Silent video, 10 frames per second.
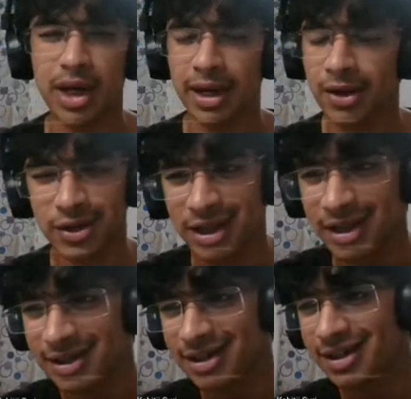I don't
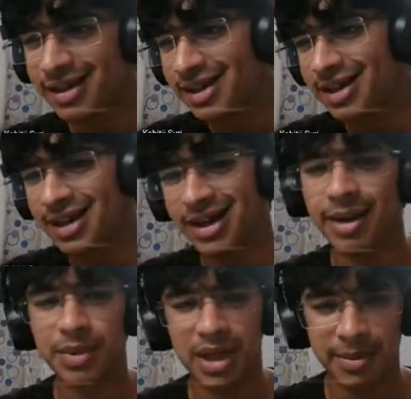think
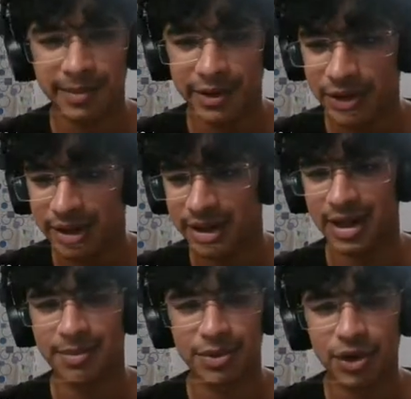I'm
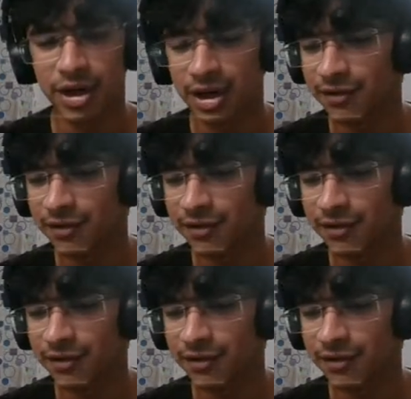good